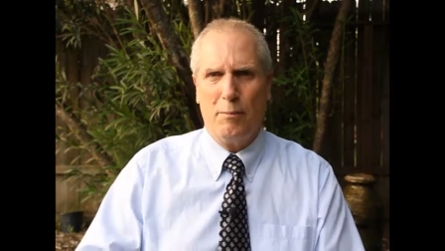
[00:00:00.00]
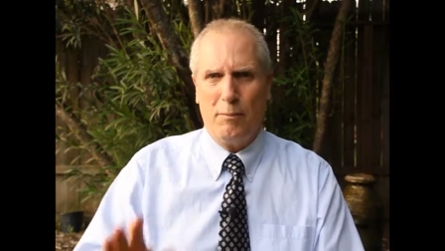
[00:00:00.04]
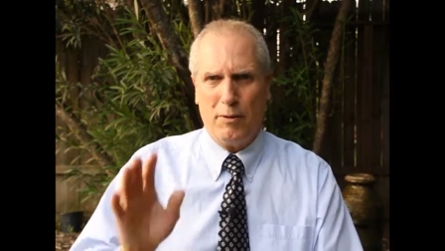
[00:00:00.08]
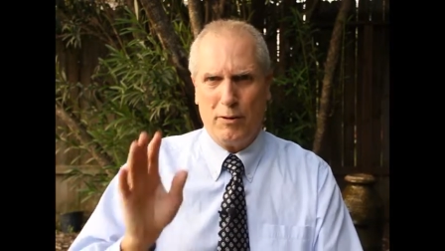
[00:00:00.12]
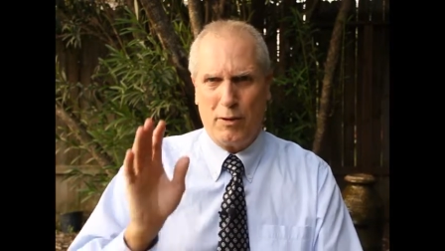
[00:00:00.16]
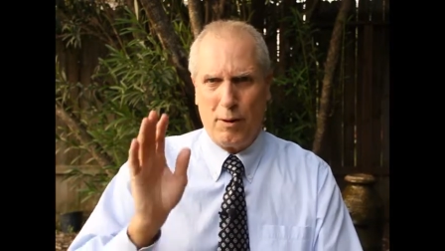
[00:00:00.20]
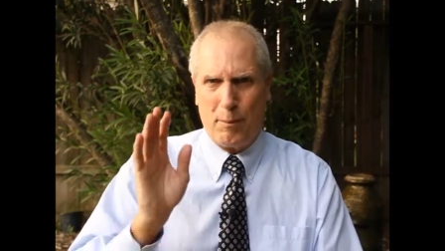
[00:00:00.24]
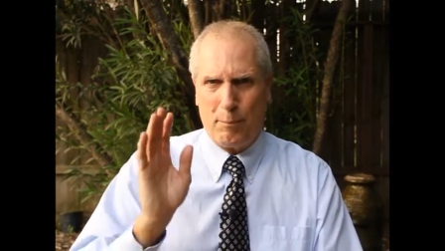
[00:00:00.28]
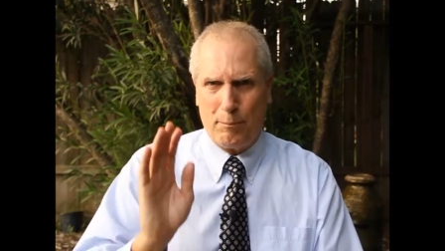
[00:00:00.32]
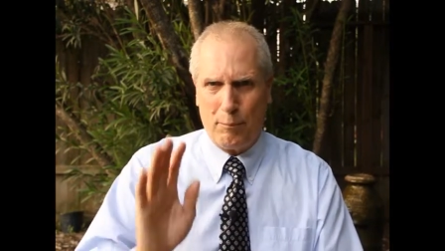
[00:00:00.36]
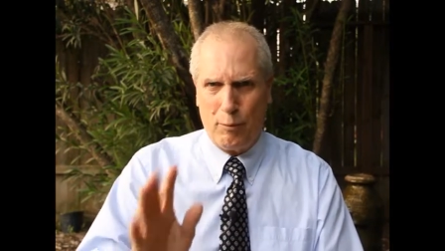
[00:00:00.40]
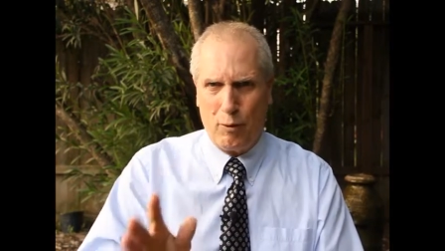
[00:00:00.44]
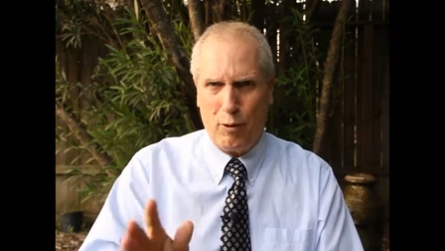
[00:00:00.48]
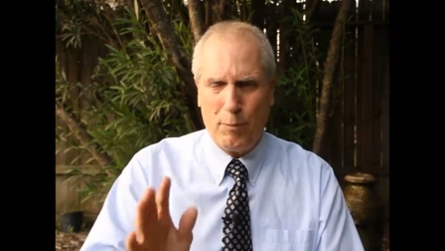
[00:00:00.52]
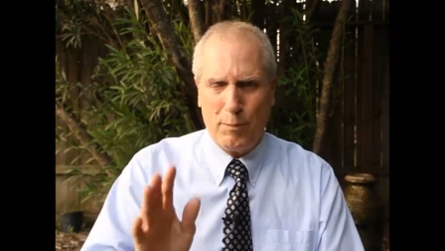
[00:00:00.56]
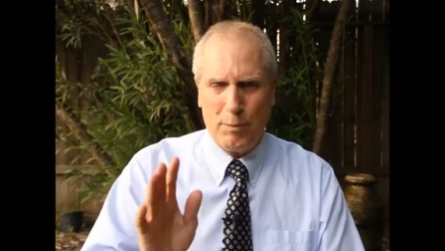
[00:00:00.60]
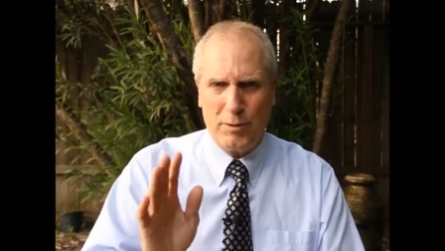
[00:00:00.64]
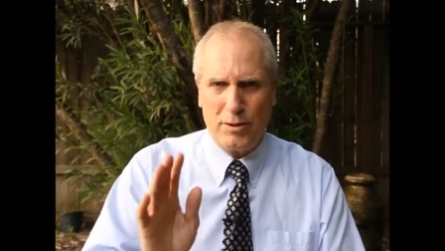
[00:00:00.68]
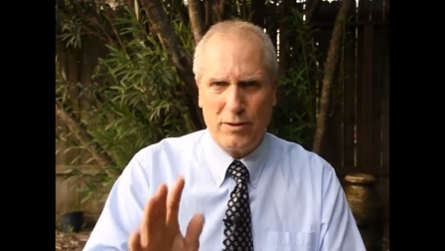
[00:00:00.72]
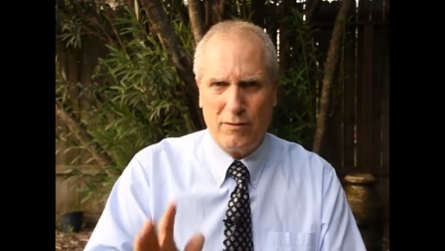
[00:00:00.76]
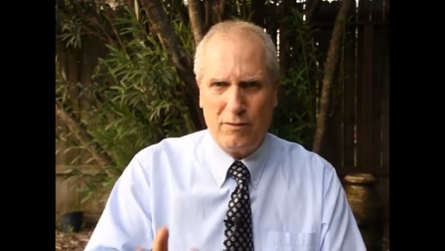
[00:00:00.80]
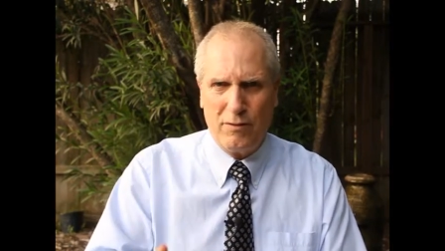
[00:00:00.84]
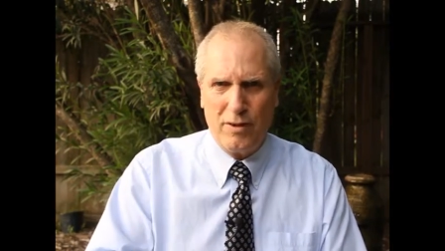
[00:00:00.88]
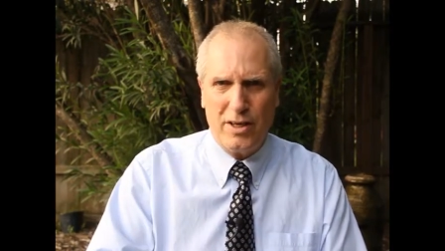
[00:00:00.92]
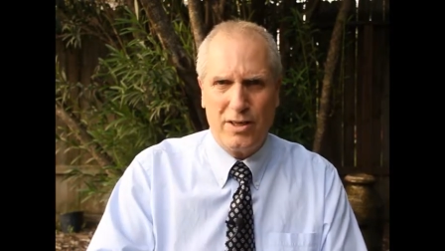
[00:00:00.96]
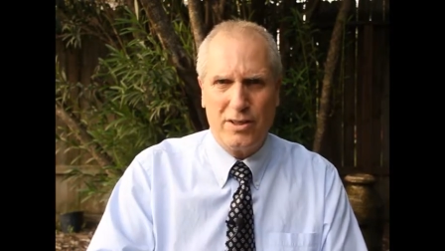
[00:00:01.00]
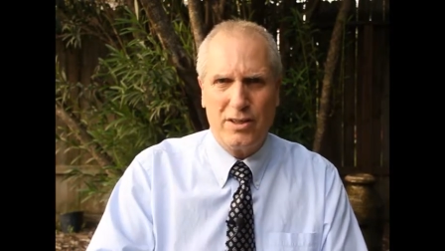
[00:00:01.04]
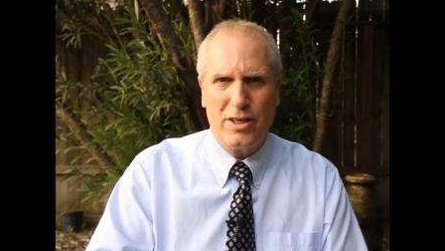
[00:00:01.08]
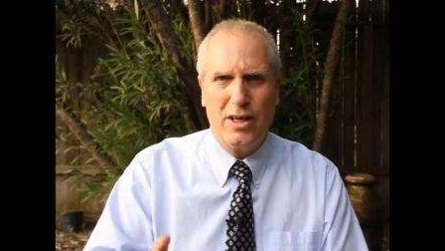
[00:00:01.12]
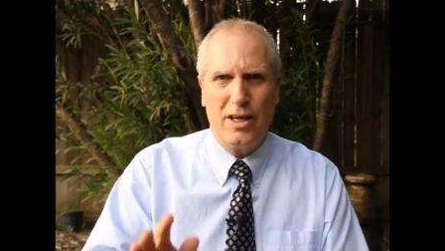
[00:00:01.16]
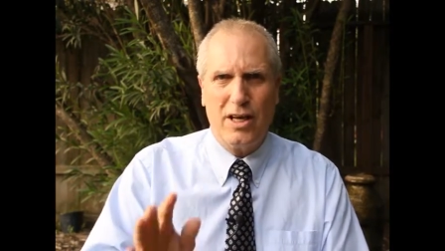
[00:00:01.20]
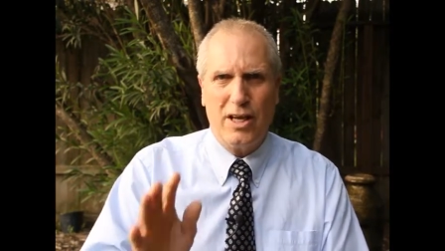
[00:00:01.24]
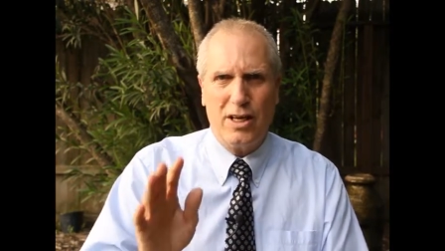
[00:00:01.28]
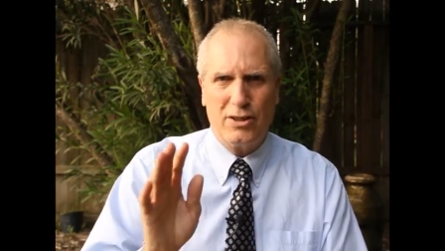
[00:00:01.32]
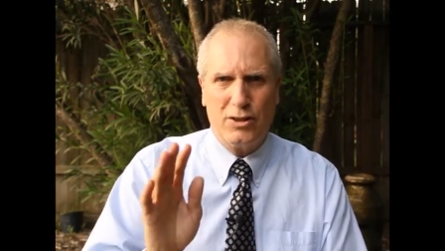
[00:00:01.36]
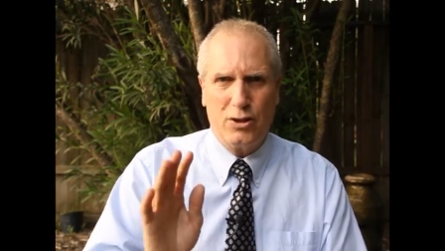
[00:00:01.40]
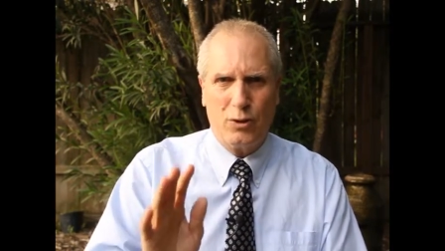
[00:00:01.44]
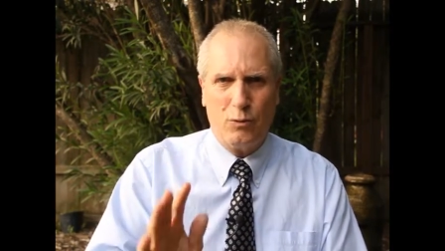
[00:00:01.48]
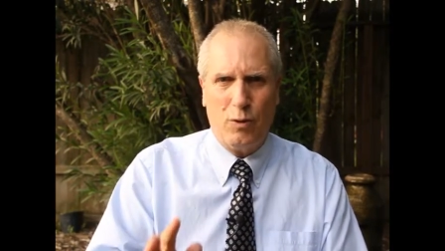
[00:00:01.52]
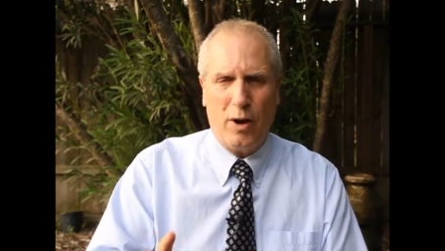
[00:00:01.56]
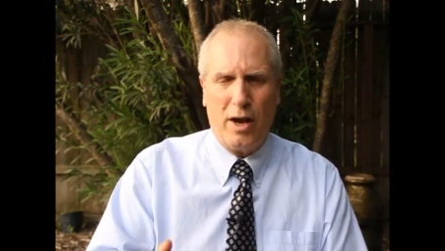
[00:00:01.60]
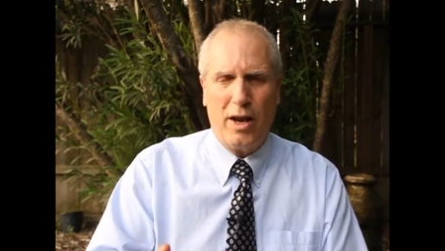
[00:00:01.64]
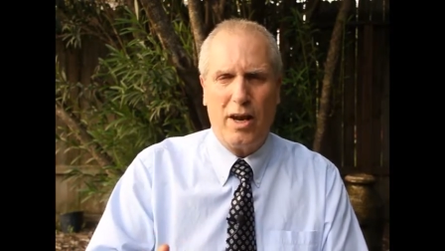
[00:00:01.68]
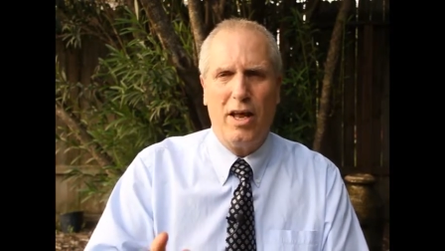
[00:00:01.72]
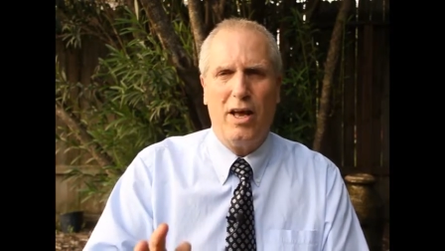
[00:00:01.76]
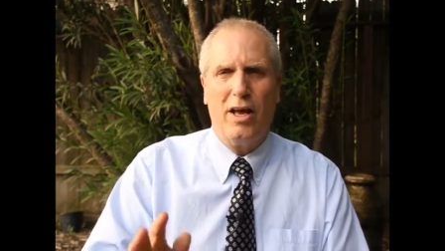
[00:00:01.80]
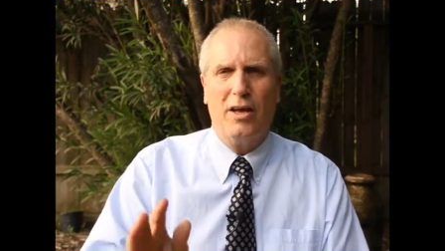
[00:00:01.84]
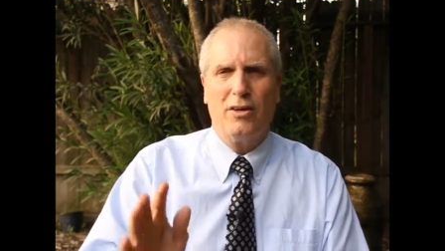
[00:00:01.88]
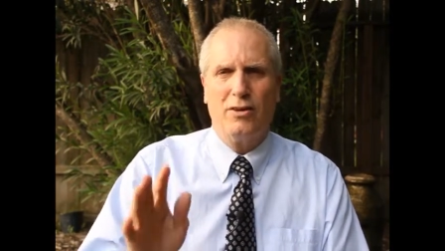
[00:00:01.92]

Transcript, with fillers: But the purpose of this is to what?